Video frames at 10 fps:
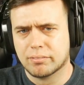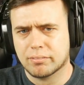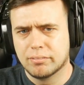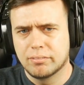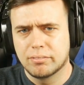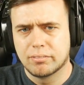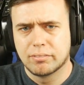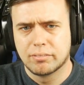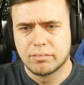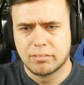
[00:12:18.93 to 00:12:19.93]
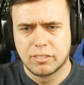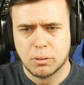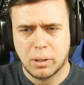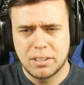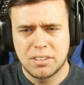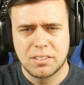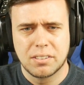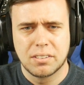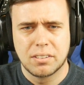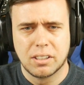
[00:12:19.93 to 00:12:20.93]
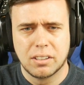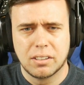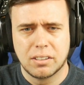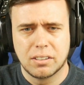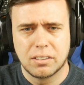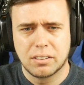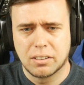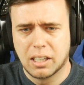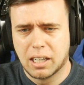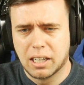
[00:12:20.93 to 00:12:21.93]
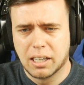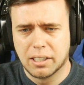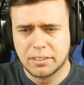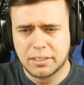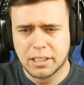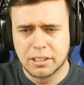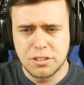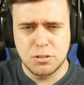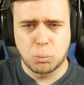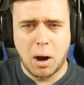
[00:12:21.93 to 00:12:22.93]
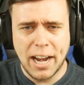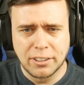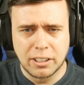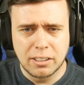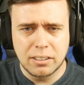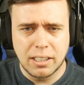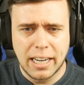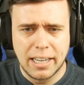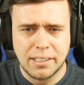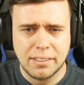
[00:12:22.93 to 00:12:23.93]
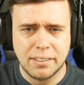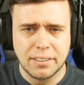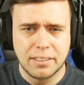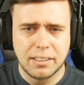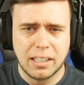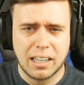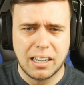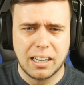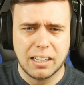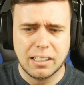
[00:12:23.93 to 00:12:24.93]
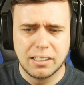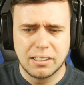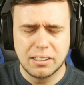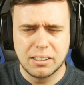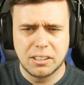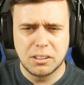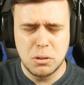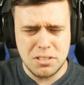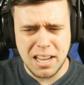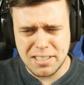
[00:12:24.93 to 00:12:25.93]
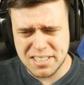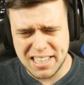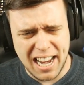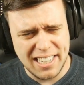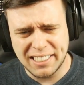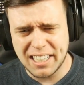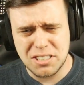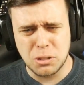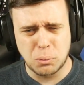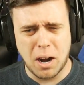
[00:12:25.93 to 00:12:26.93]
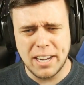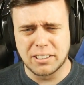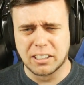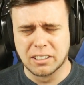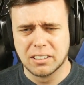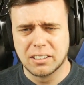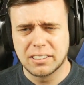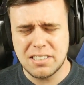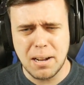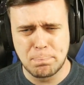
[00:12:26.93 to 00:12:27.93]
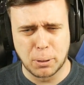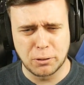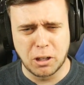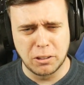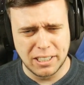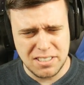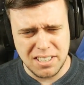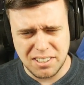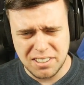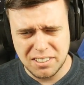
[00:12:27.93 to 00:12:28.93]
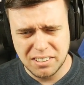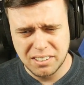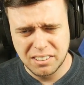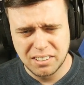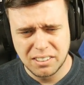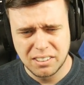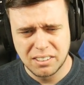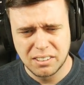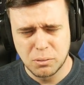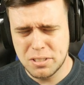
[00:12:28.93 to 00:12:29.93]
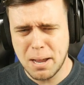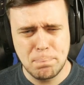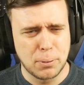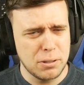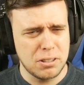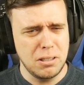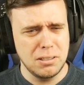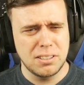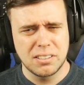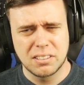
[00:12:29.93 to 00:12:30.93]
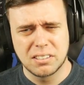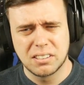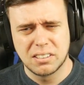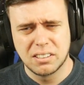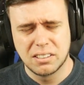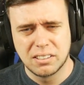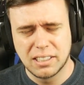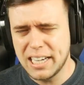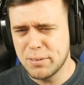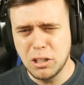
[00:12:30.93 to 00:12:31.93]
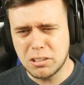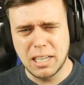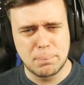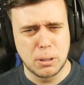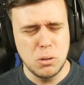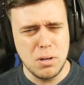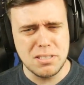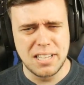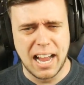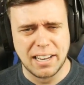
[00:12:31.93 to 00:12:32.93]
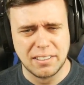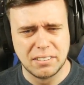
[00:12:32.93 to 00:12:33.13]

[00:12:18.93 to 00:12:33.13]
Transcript: Hmm? What? Uh, there's Reiner and, uh, who's that standing next to Reiner? That's not Berthold, is it? Was that Berthold? That didn't even look like, but who was that?